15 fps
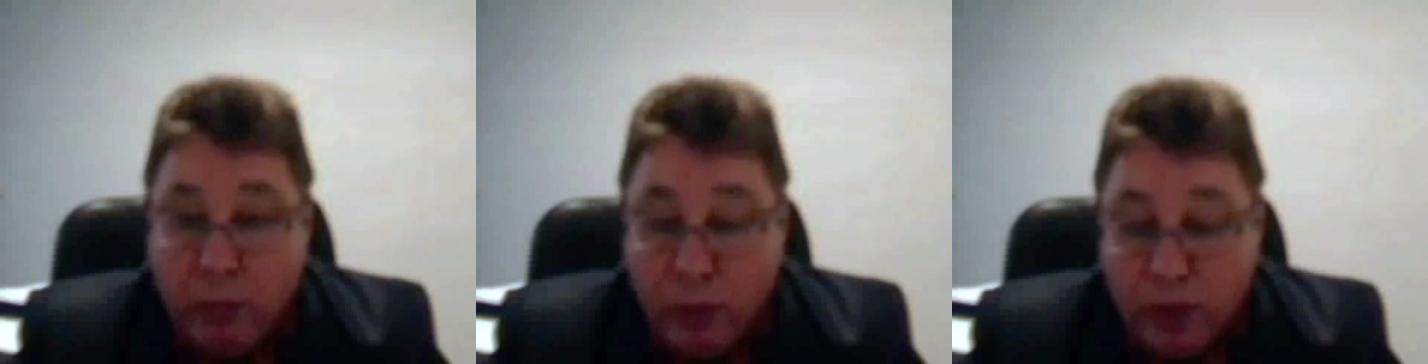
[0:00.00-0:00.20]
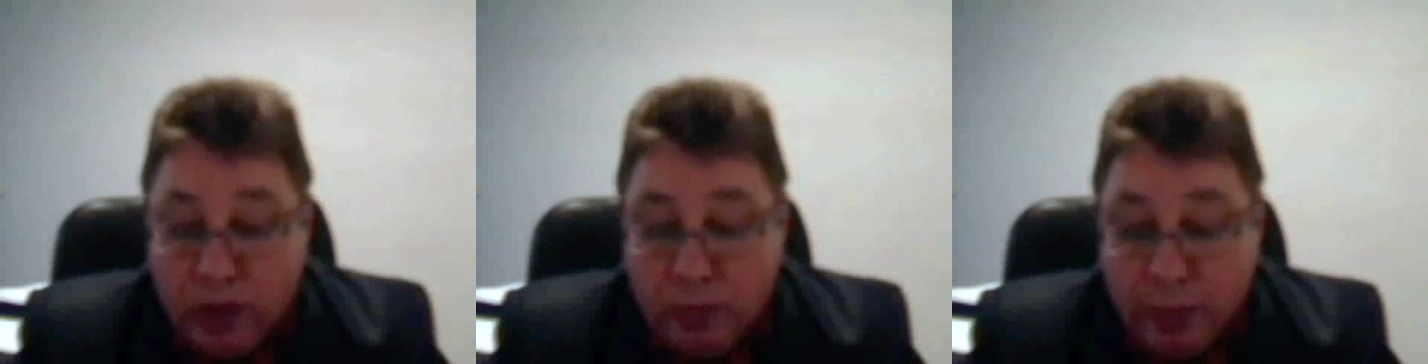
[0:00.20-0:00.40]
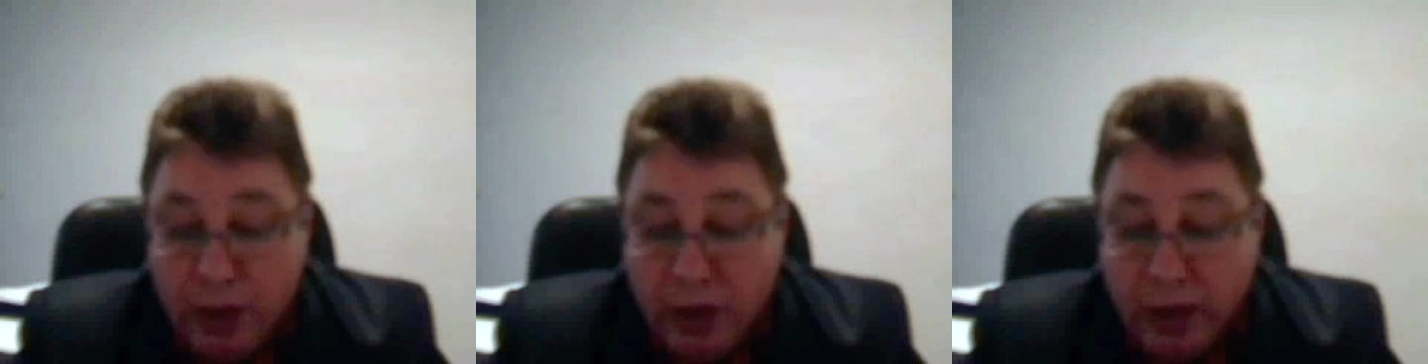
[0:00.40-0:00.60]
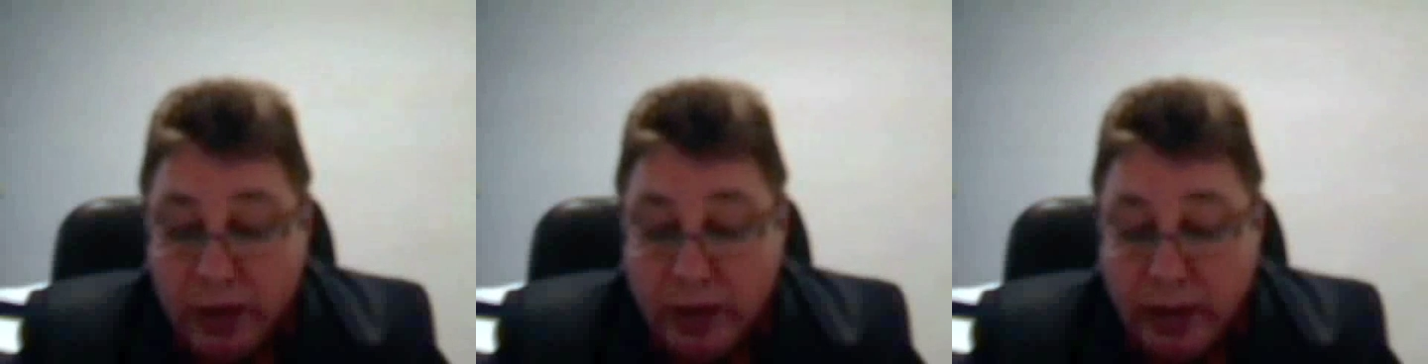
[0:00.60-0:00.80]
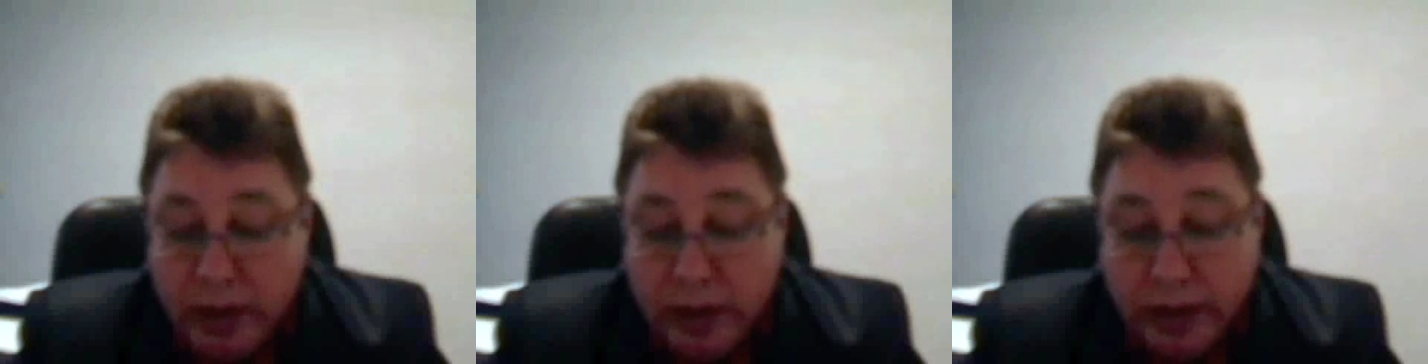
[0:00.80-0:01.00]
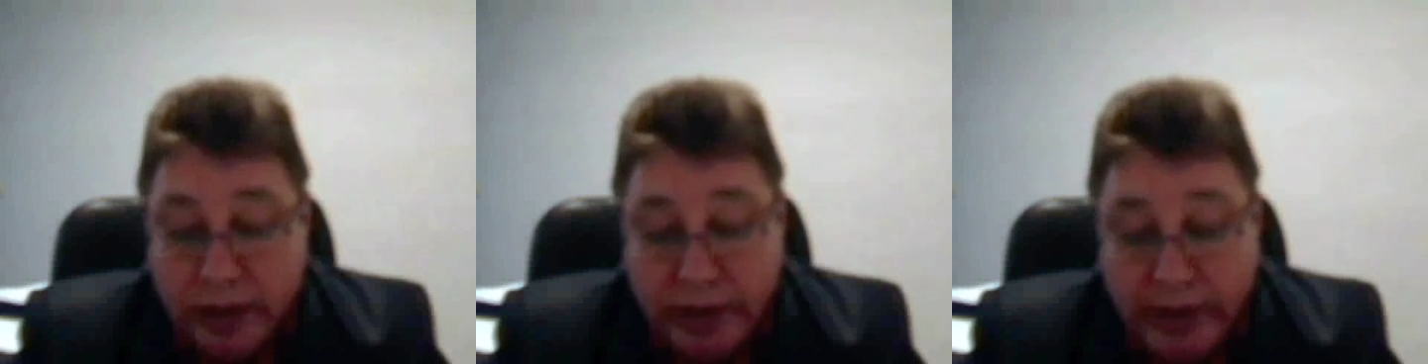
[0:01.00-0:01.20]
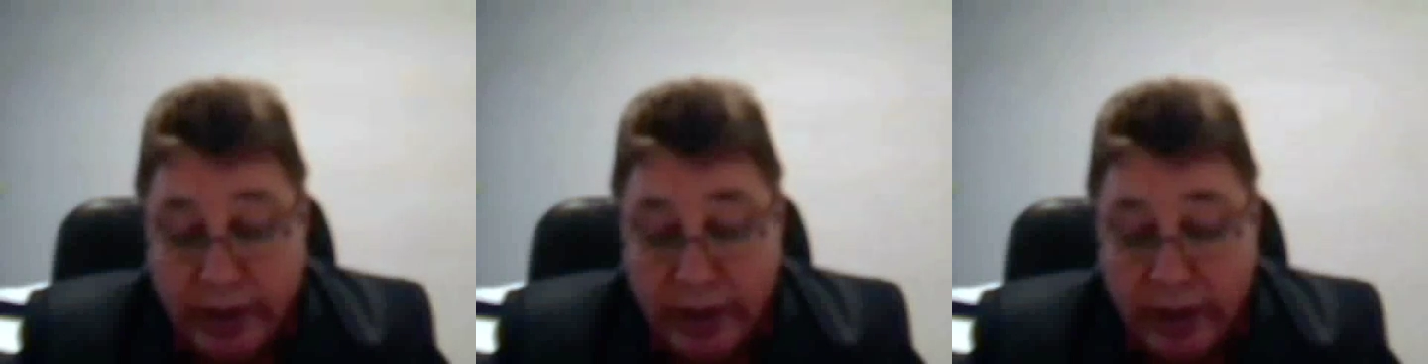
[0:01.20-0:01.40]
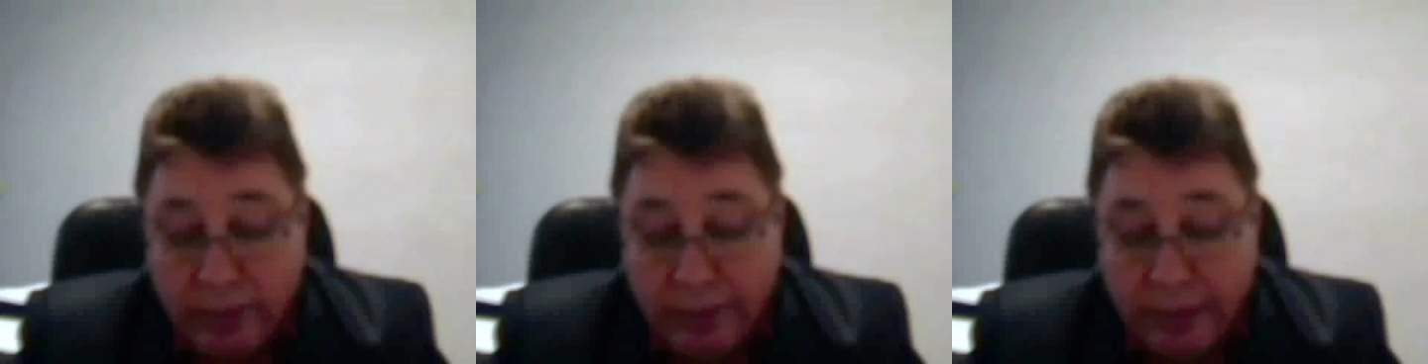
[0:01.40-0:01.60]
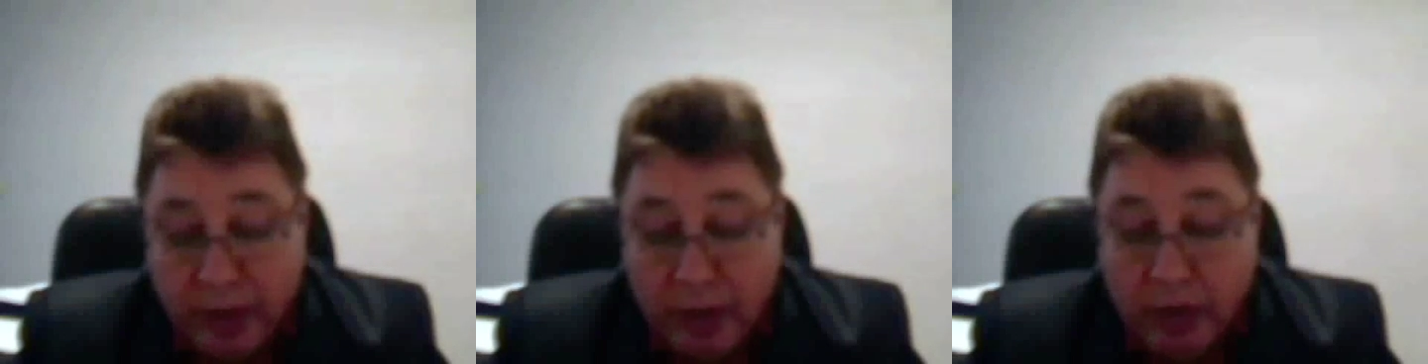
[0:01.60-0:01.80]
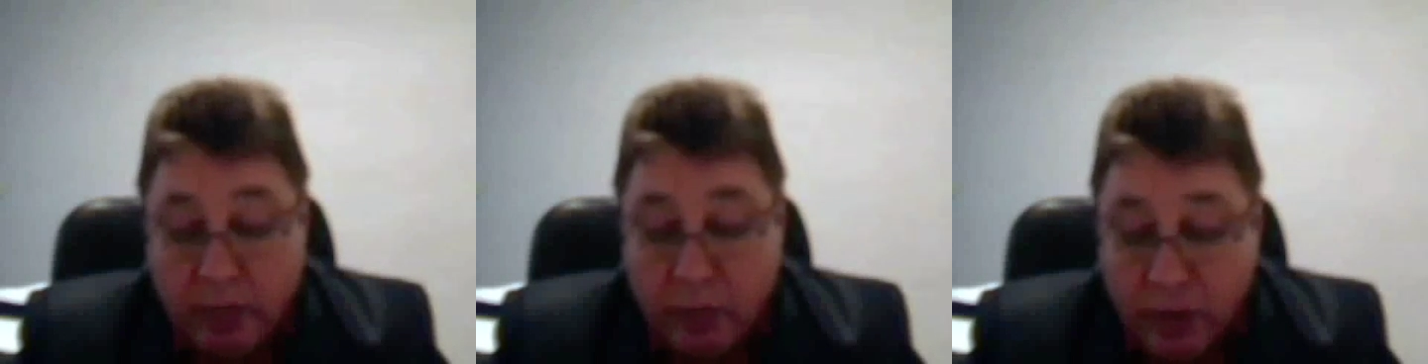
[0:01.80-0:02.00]
for post-military career.
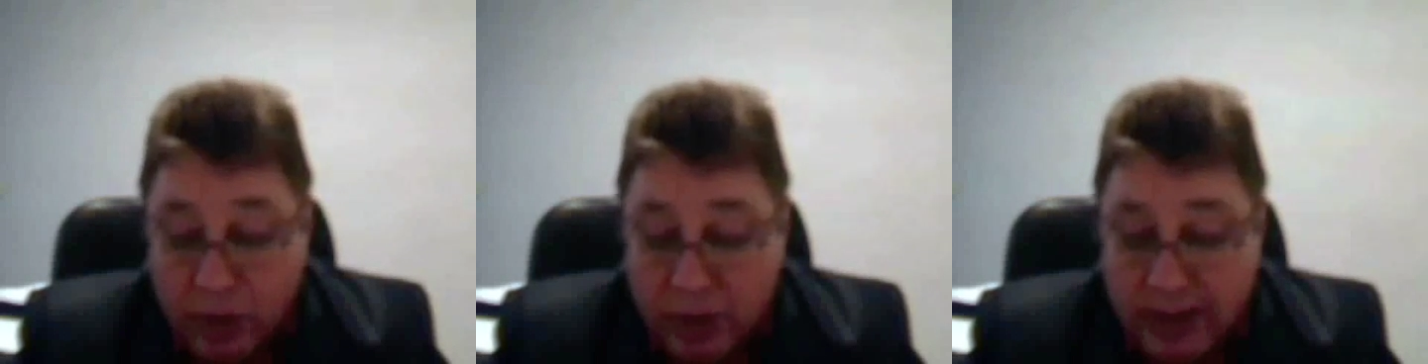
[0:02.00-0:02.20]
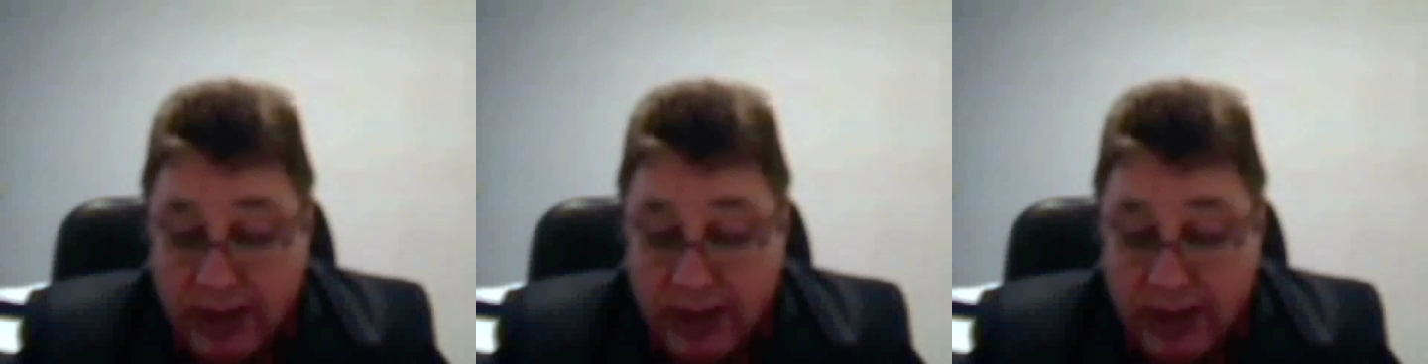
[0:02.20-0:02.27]
For